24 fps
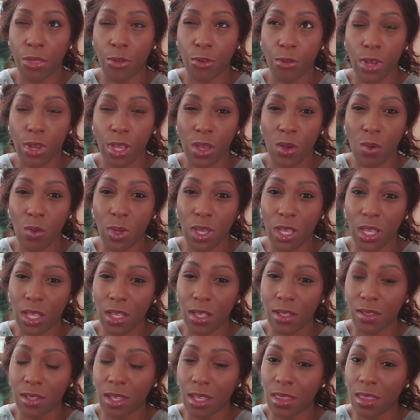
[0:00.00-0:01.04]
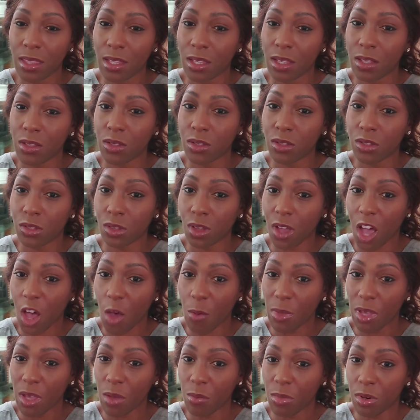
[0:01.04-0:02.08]
3 weeks, and the
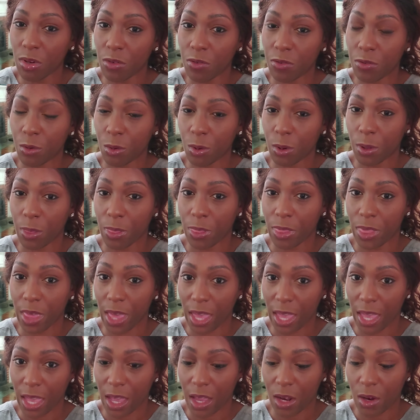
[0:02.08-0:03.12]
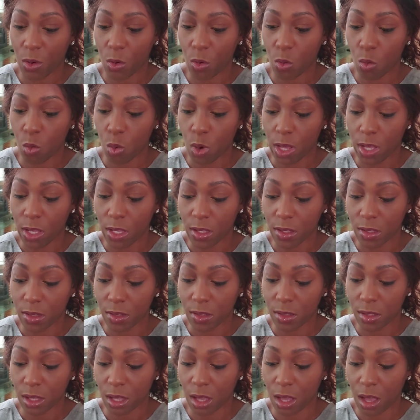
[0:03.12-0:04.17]
installment before that
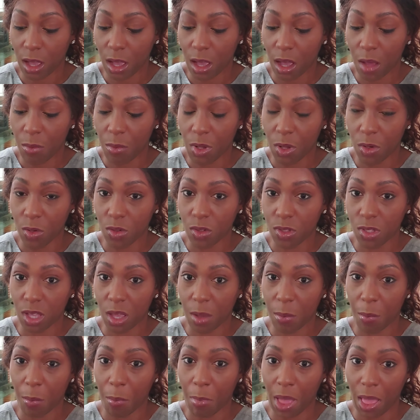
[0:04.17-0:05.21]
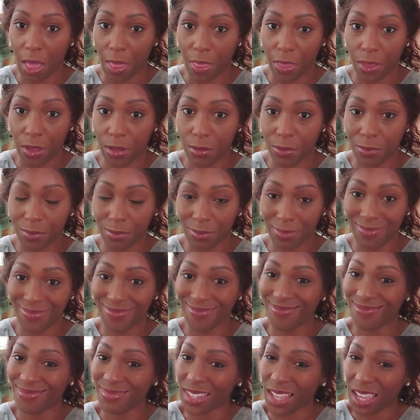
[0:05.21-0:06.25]
was almost a month.
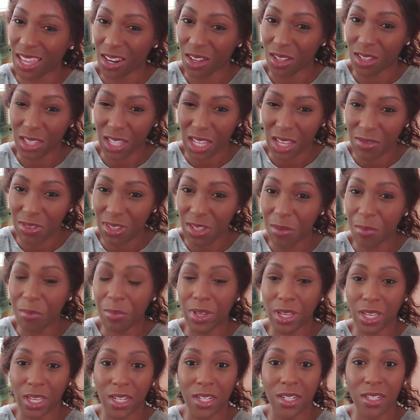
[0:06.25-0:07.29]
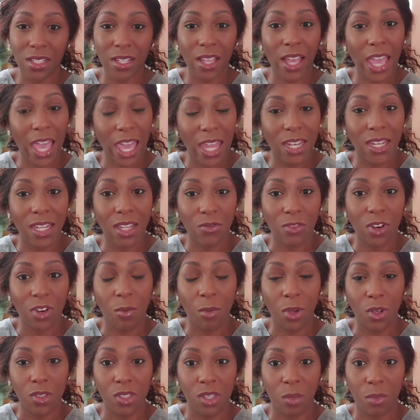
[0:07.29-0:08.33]
I don't love it, but I had it in for
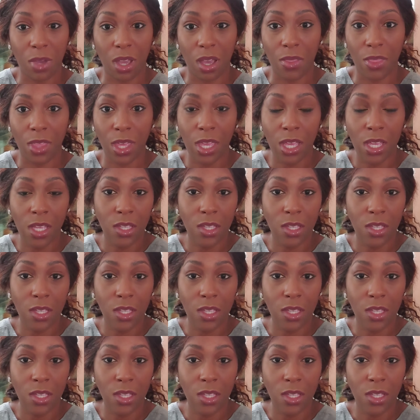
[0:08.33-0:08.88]
almost a month.